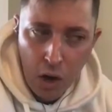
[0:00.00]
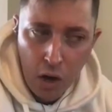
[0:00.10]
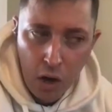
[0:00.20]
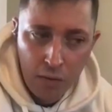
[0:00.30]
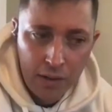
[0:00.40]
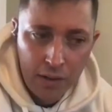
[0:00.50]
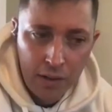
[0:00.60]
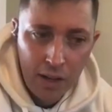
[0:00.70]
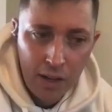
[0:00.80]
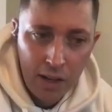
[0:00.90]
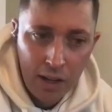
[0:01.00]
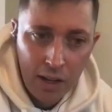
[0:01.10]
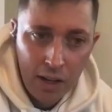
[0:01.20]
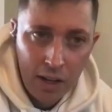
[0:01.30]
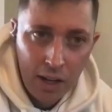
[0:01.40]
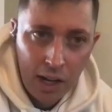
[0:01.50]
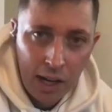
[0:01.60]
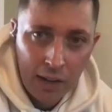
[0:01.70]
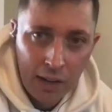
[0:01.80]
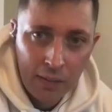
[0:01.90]
of it.
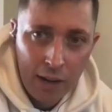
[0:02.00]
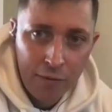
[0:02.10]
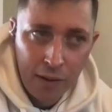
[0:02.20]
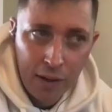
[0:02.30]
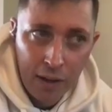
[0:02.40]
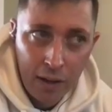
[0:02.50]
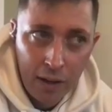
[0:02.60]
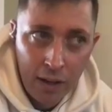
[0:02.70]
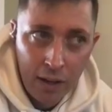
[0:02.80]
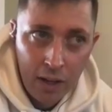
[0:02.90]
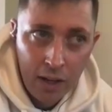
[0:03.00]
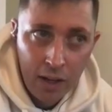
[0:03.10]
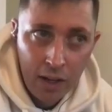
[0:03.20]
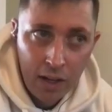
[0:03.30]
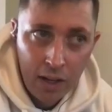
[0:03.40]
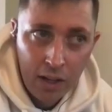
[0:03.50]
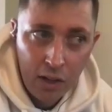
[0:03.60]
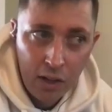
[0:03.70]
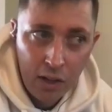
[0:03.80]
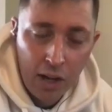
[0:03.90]
And that fear
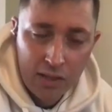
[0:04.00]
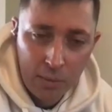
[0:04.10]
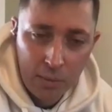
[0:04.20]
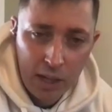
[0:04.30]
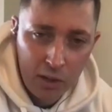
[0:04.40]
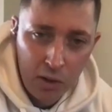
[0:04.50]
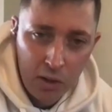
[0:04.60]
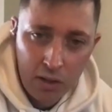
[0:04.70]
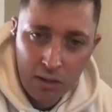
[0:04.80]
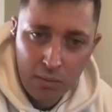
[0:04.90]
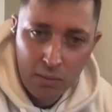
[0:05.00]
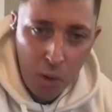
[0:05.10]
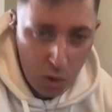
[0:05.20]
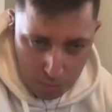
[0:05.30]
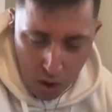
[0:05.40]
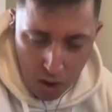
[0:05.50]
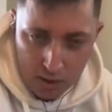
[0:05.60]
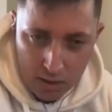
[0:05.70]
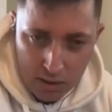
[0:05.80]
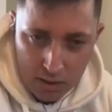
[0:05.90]
knocks on my door most
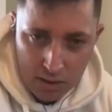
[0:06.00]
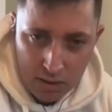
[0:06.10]
mornings,